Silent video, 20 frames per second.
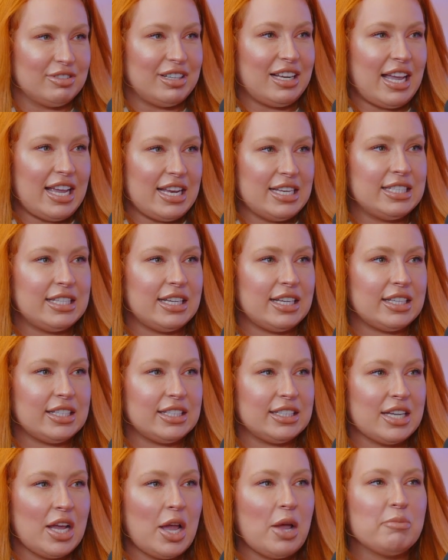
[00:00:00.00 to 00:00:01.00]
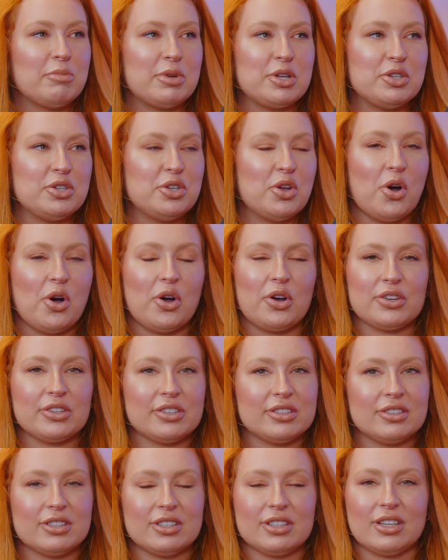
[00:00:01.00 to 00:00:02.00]
related,
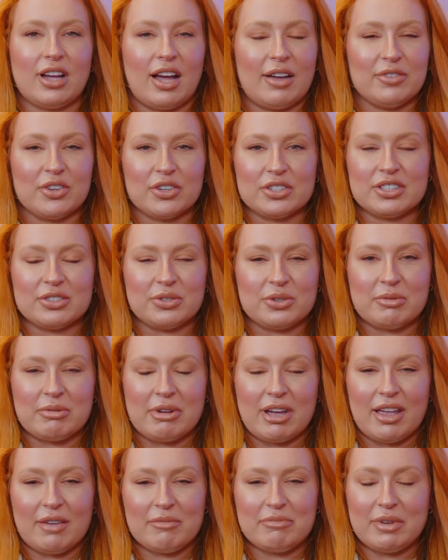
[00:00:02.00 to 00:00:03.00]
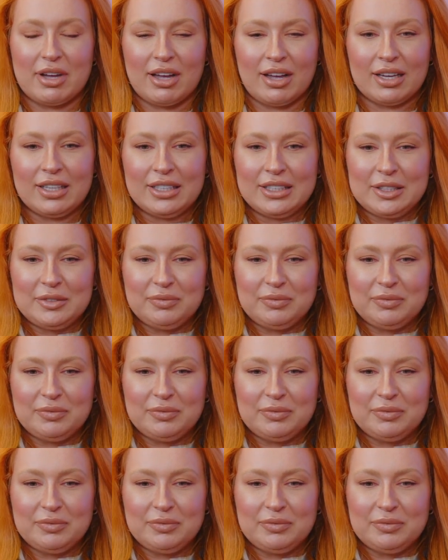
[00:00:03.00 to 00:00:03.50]
but I'm not talking about it, but